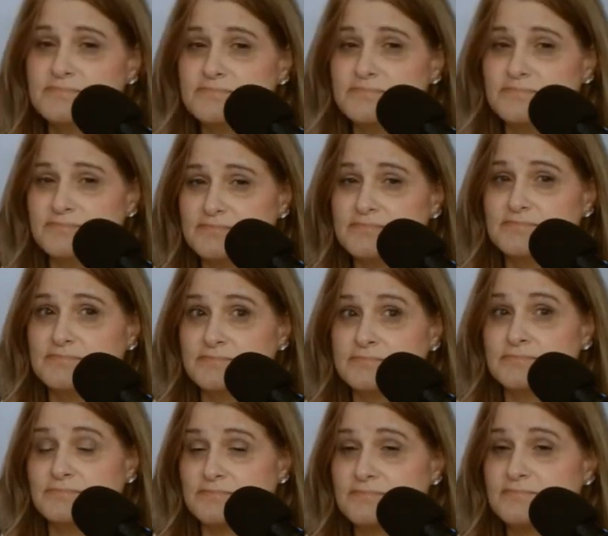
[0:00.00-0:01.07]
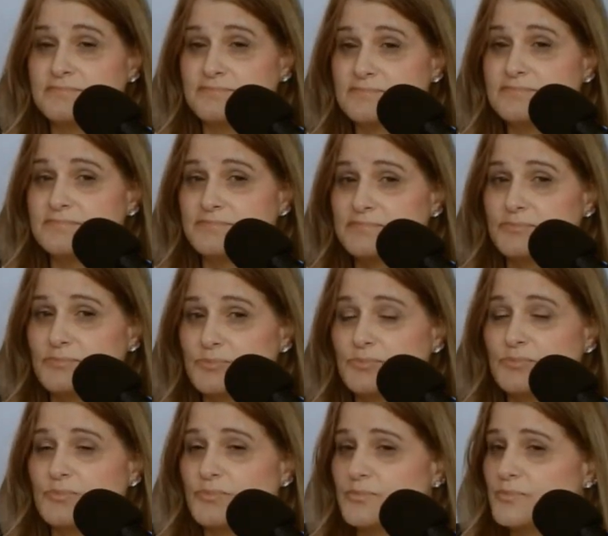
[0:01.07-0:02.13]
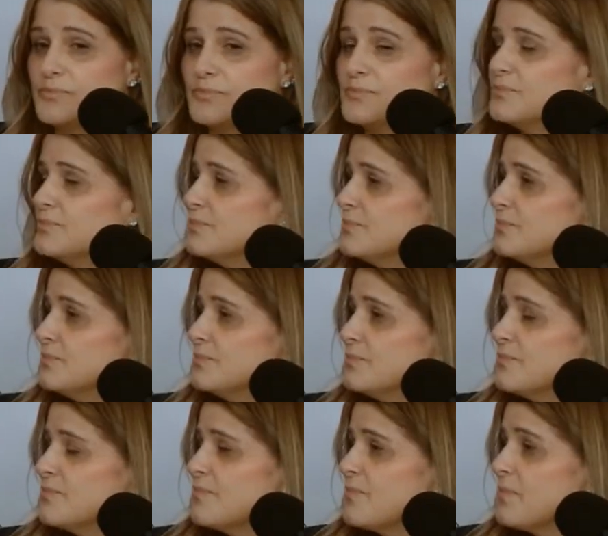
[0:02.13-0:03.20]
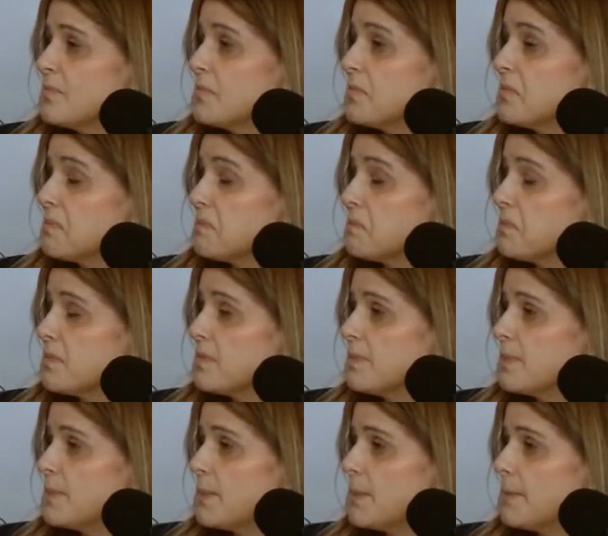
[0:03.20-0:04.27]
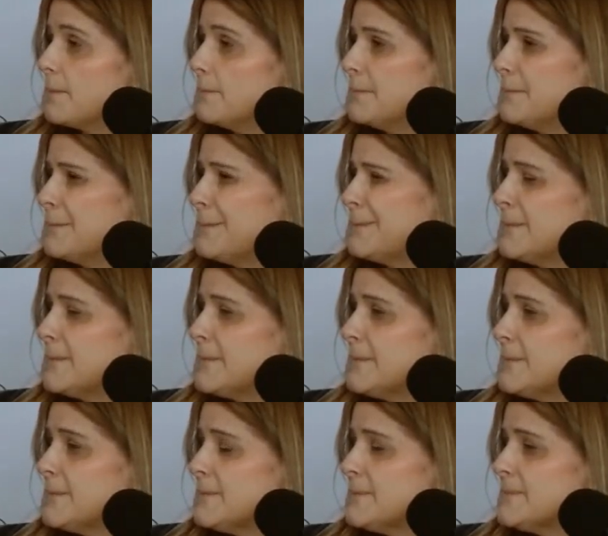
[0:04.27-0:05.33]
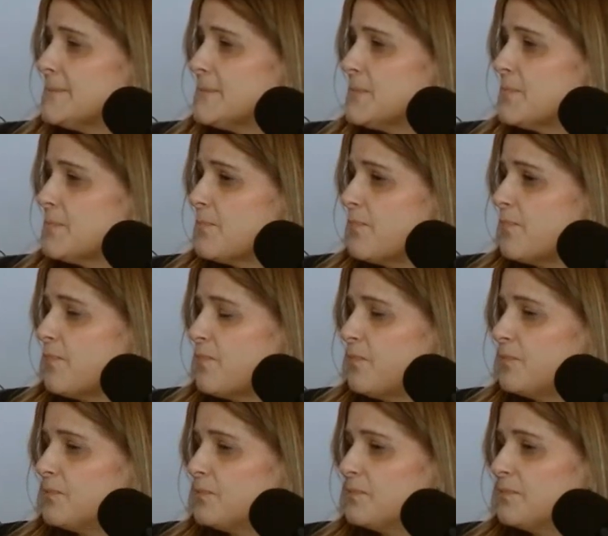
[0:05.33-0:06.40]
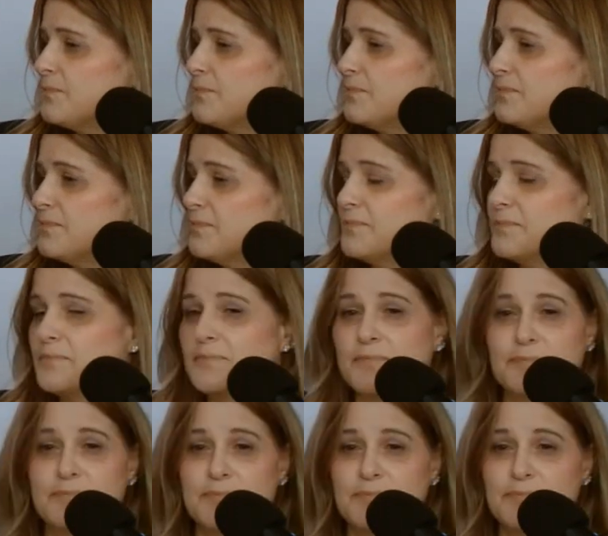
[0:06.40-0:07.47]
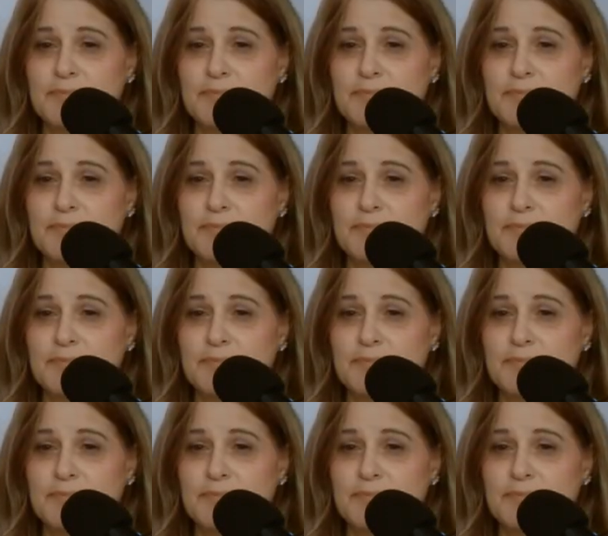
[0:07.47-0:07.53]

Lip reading: The person shown says nothing.